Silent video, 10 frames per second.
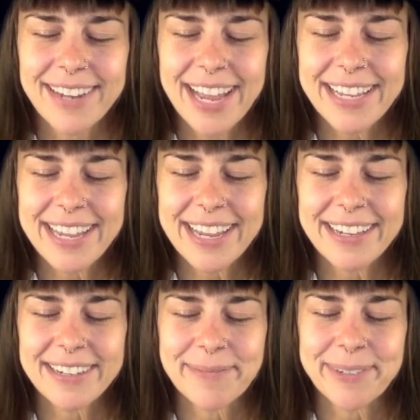I
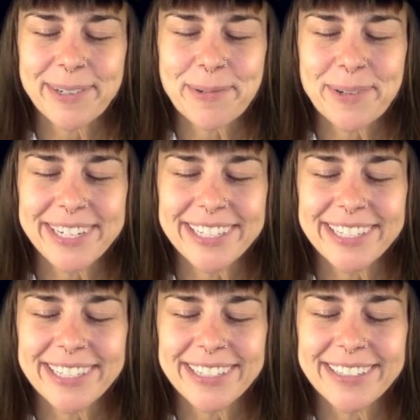am
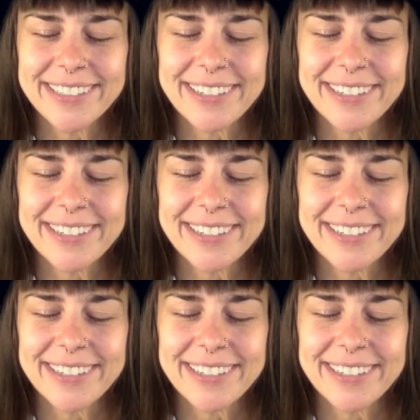aware